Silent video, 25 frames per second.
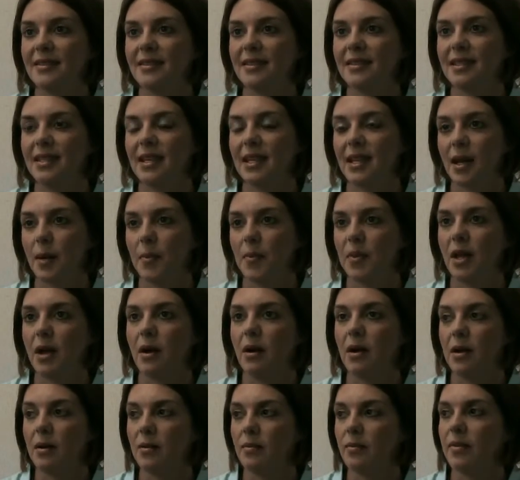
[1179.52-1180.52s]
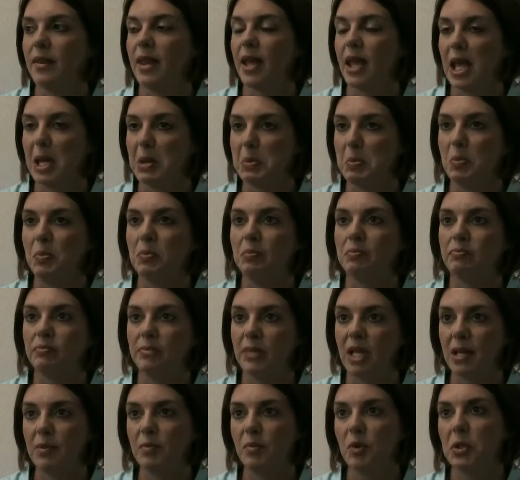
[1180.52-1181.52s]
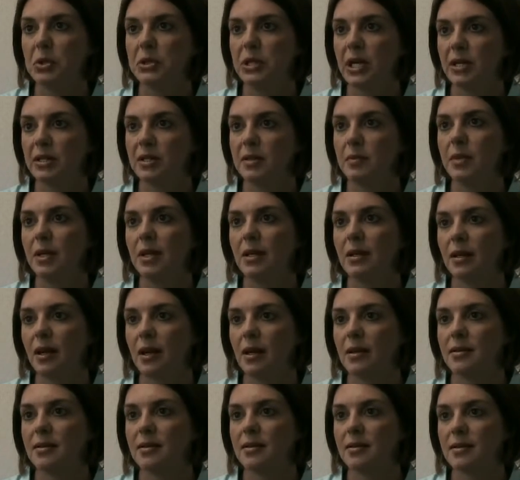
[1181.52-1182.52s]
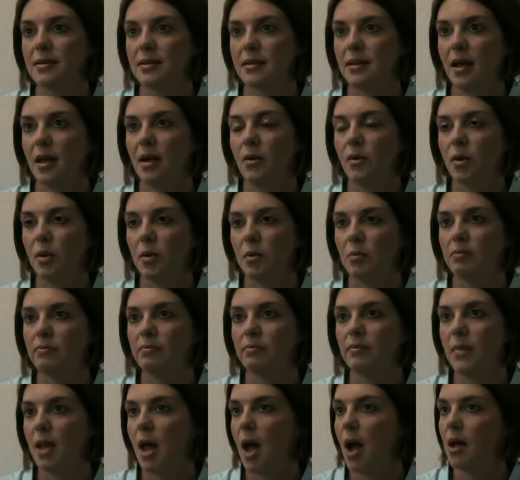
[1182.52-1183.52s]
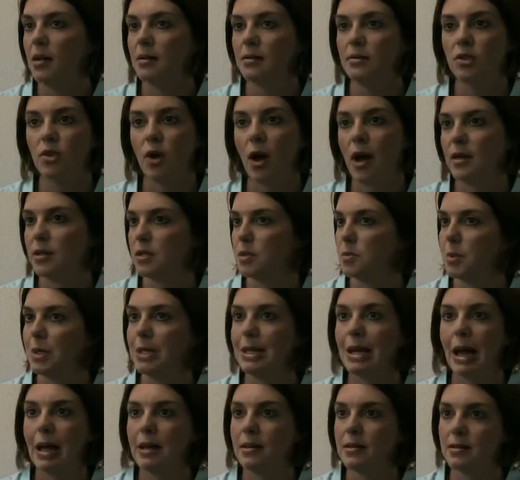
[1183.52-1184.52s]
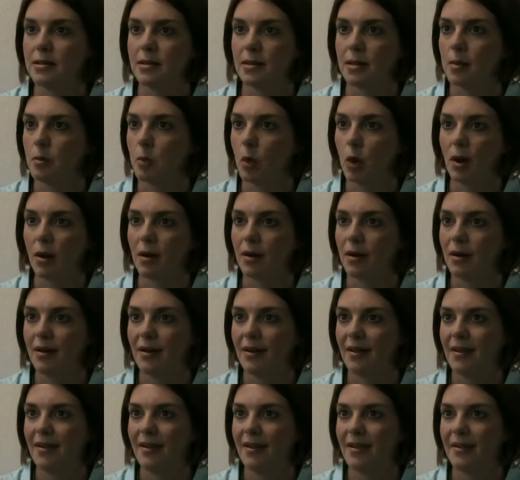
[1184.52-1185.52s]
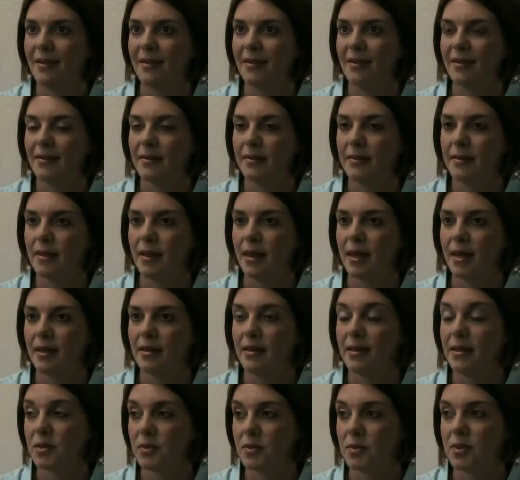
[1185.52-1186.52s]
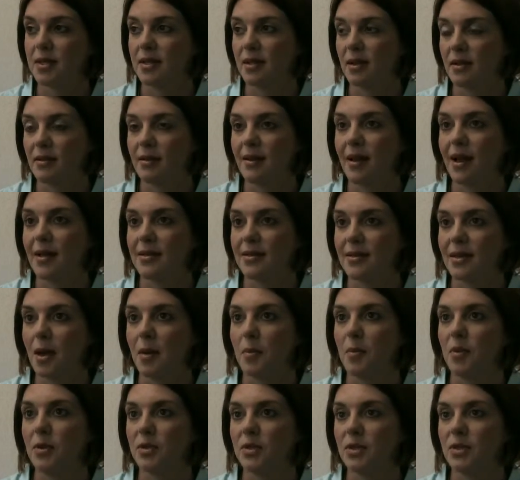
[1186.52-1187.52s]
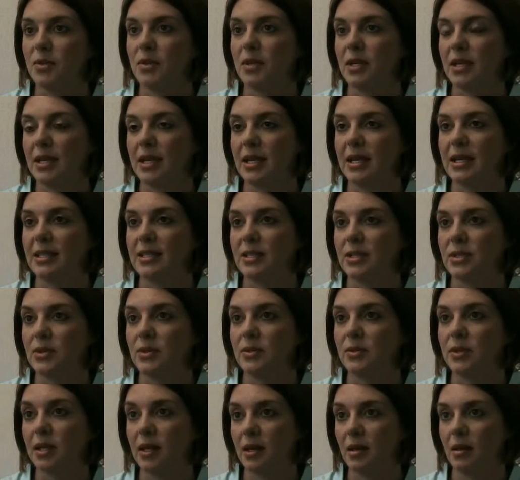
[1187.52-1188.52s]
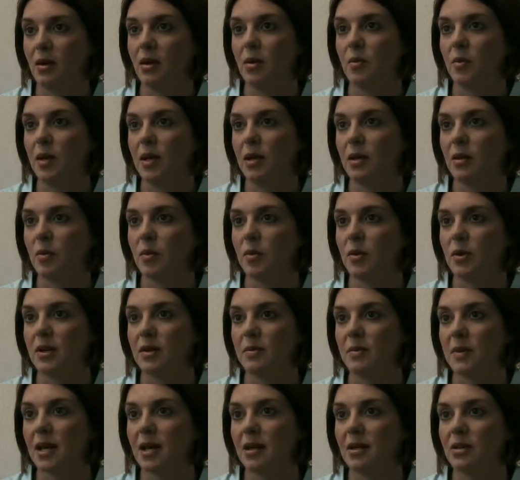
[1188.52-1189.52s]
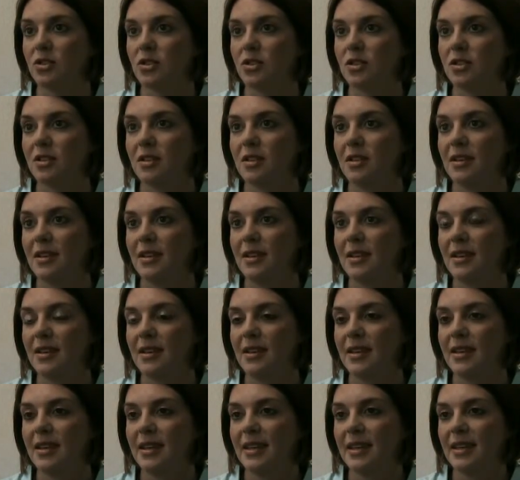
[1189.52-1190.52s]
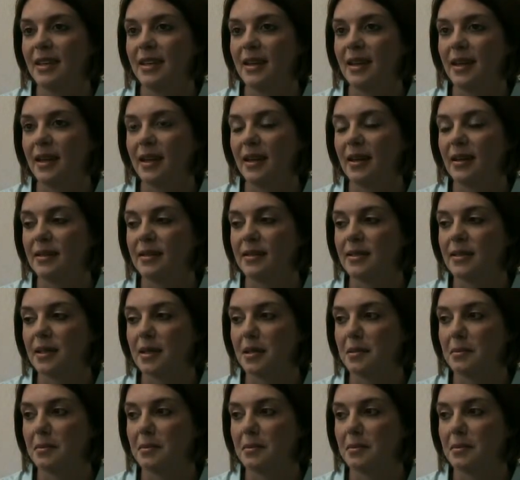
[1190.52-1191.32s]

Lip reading: to get up there, and they pulled out the big guns. They were not trying to be nice anymore. This was their last opportunity to kill our bill, pretty much. And